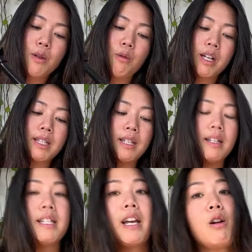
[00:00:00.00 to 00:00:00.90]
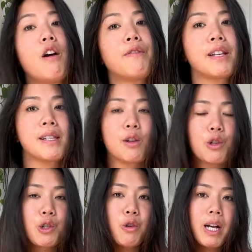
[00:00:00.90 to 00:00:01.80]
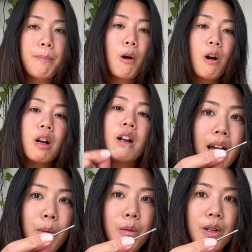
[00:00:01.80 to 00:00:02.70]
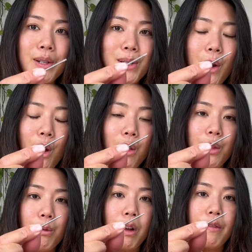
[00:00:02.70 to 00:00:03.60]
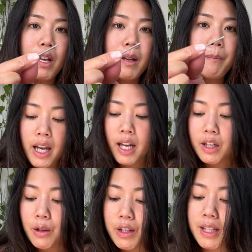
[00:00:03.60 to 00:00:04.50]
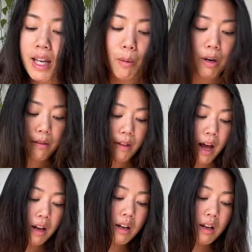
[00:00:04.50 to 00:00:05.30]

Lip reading: going to take off this little straight part that was on the rivet, and you can just get rid of that.